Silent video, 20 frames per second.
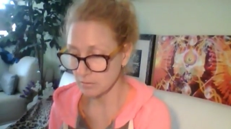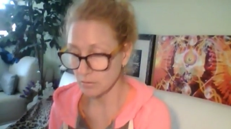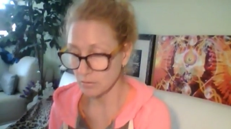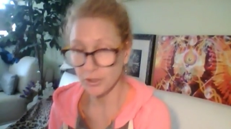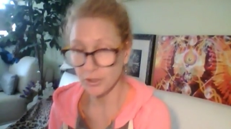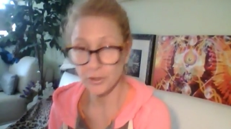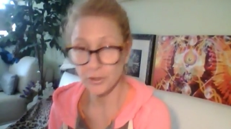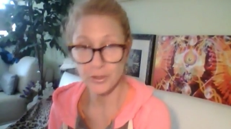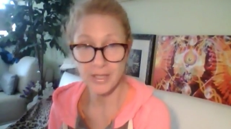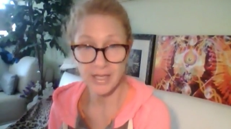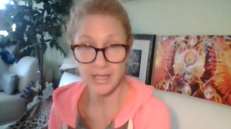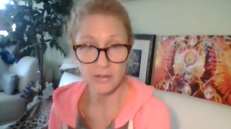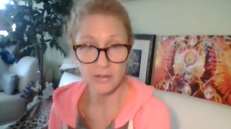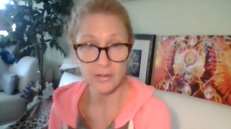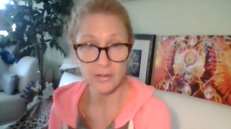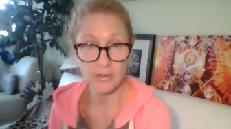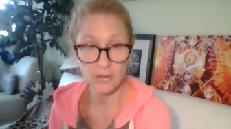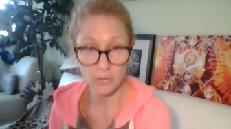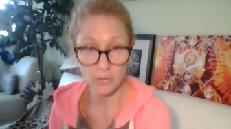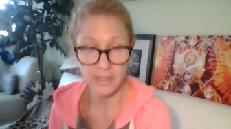or your king
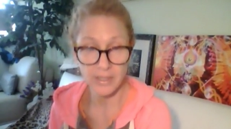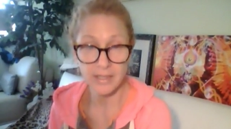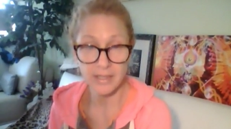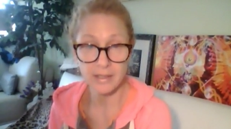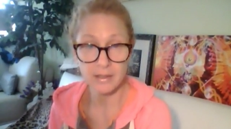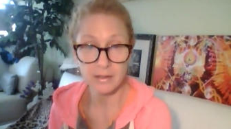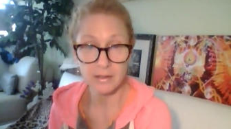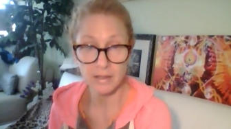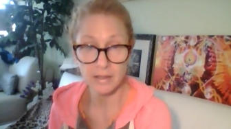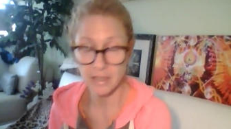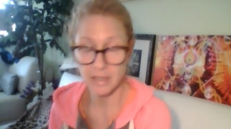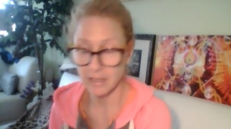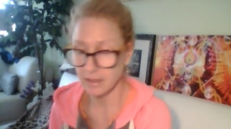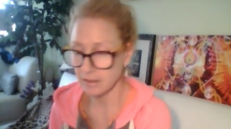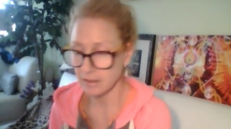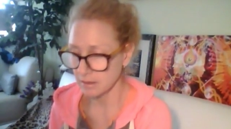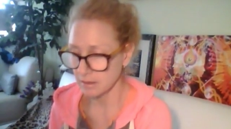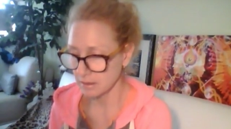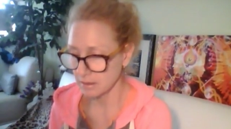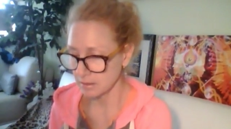or your queen,
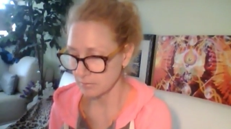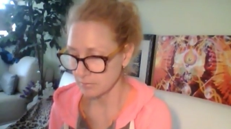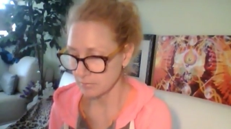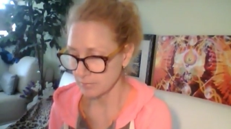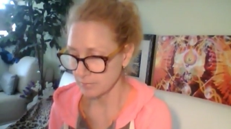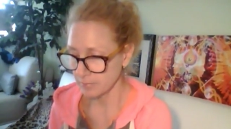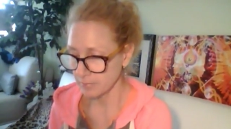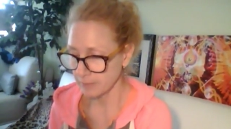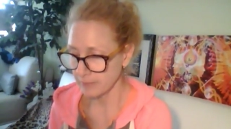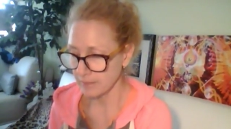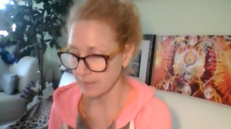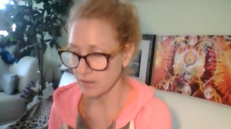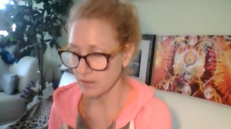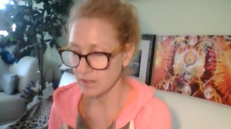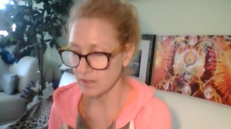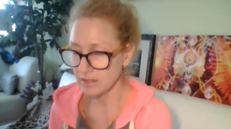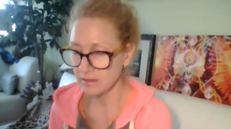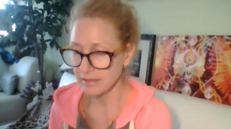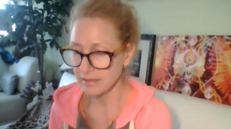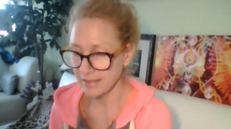okay?
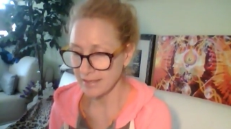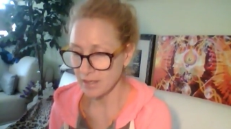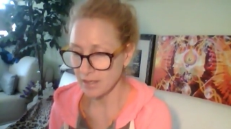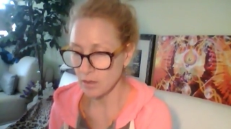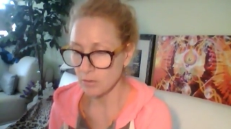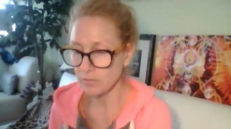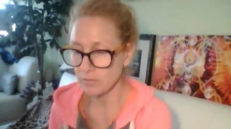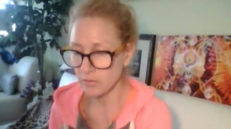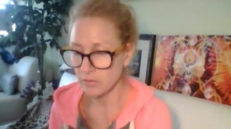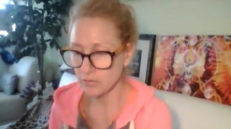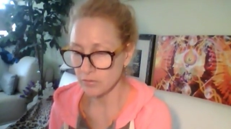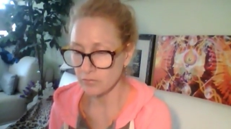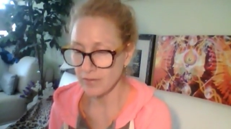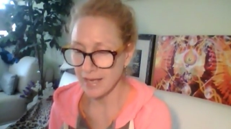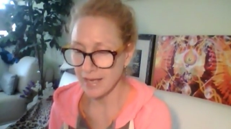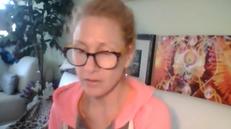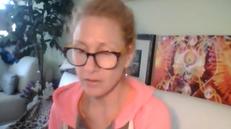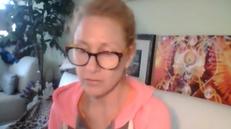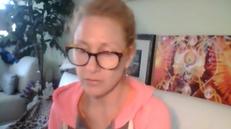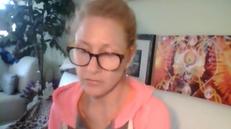You need to let go of those
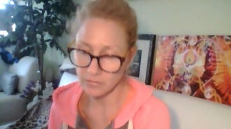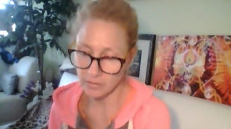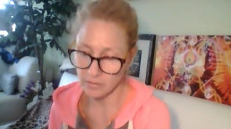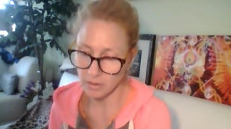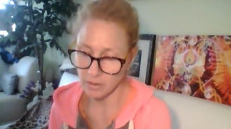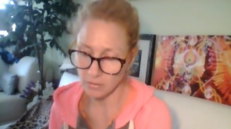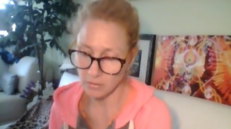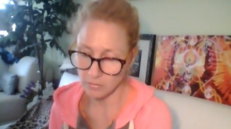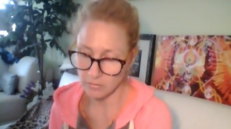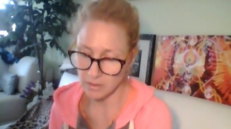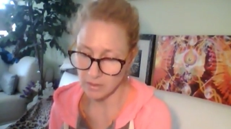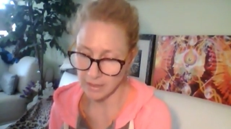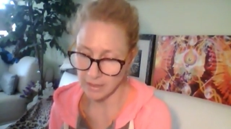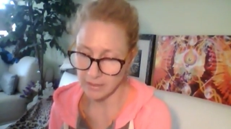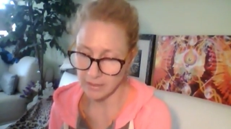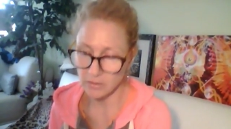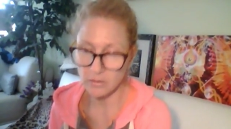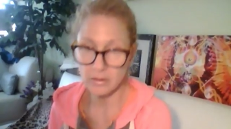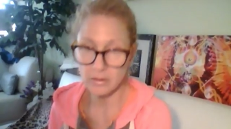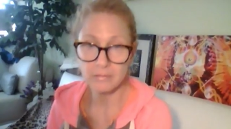vows, you know, the
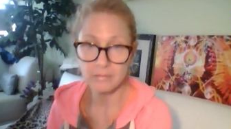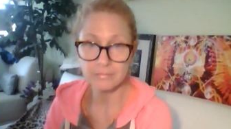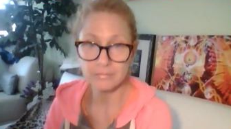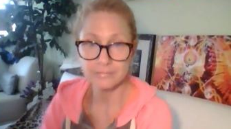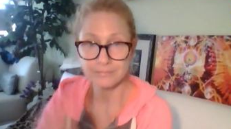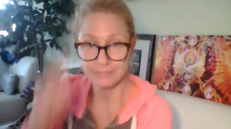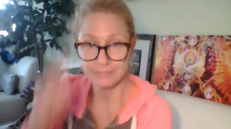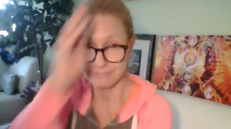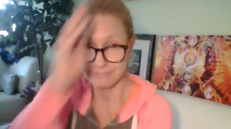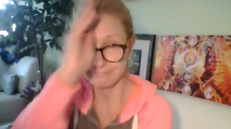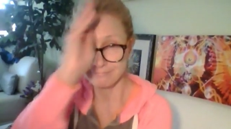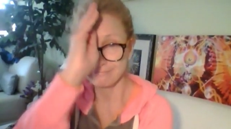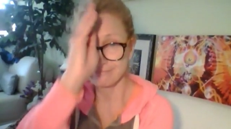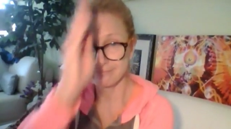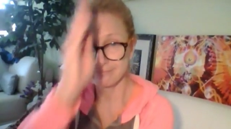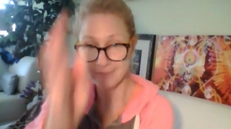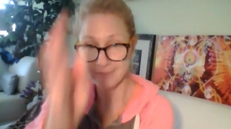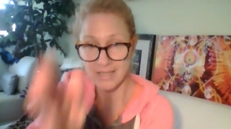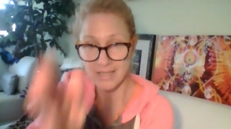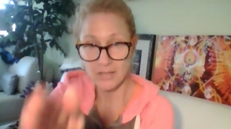knighthood,
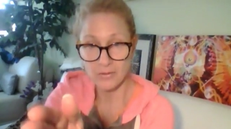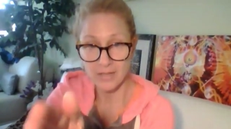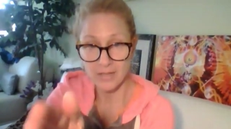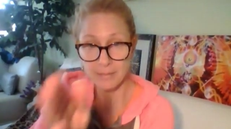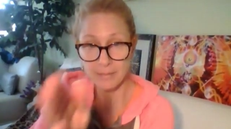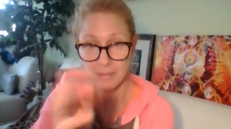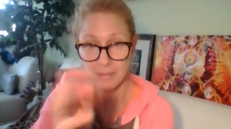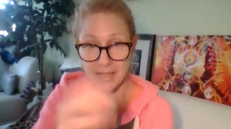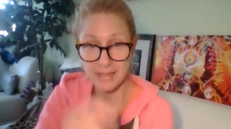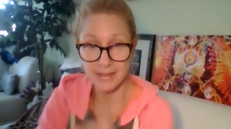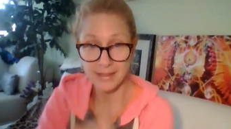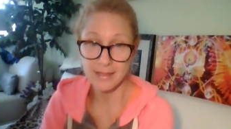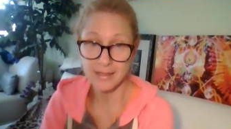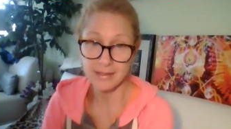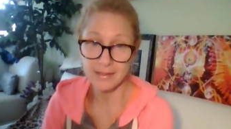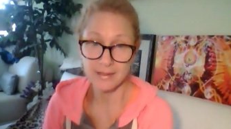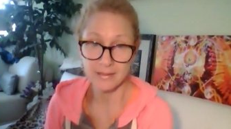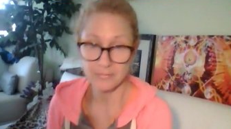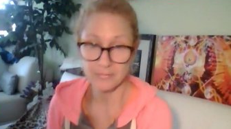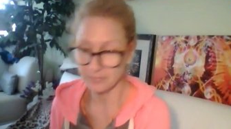you know, knight being
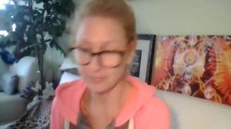knighted.